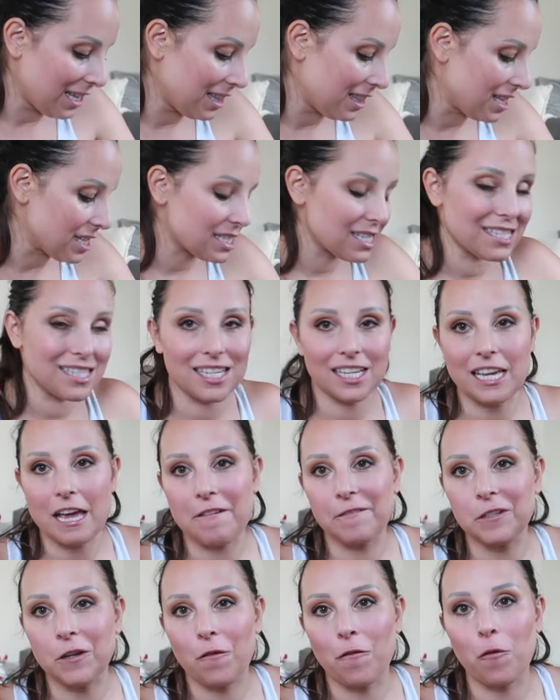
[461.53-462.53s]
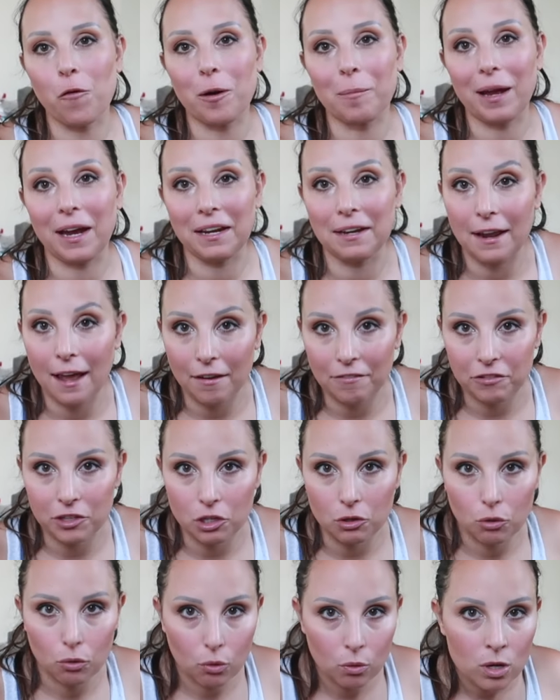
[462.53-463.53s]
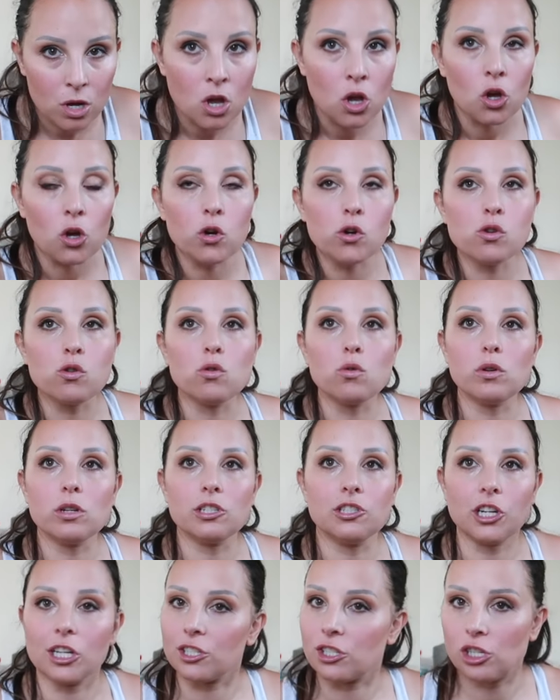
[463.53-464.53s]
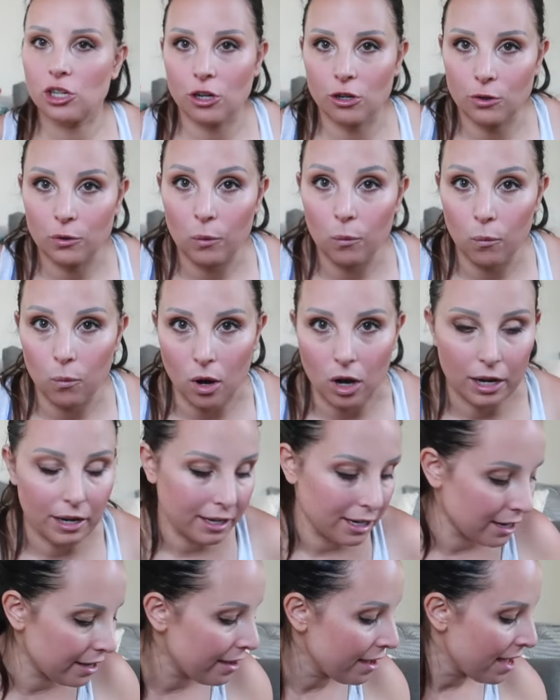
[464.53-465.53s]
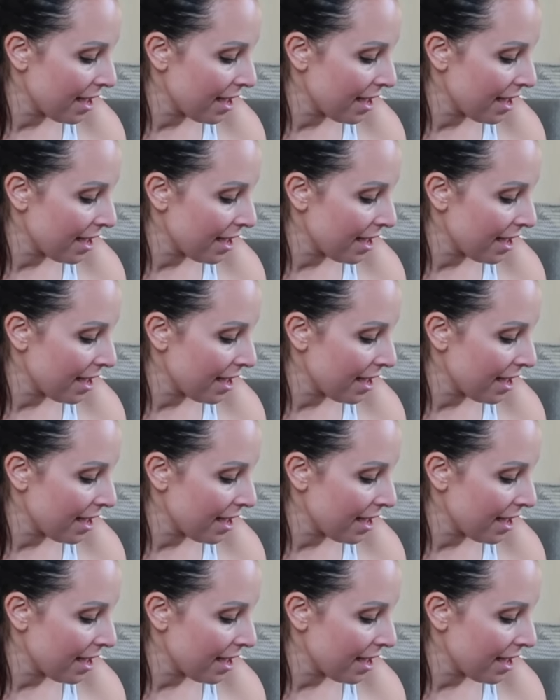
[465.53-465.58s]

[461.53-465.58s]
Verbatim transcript: This is a gift for my nephew who just turned one.